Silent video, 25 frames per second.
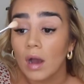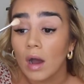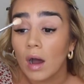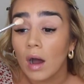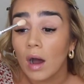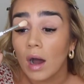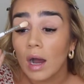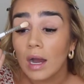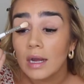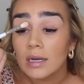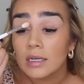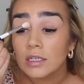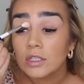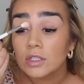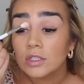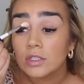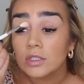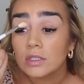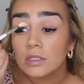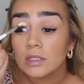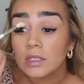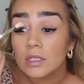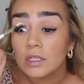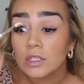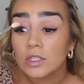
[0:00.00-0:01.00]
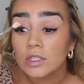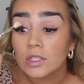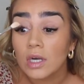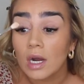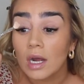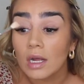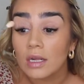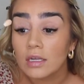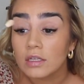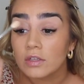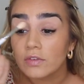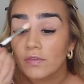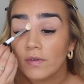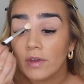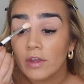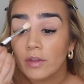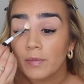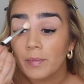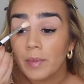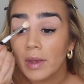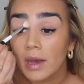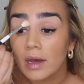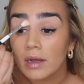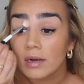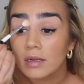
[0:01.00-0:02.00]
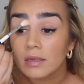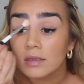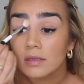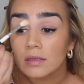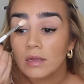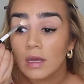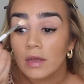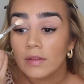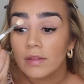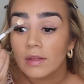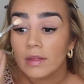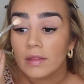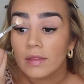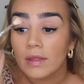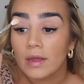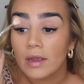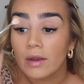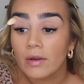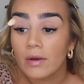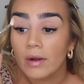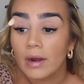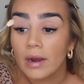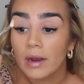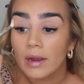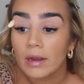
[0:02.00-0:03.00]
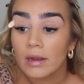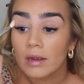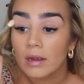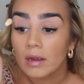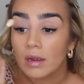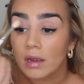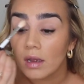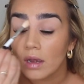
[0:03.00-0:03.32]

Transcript: I just use the Australis face powders. I think they're great.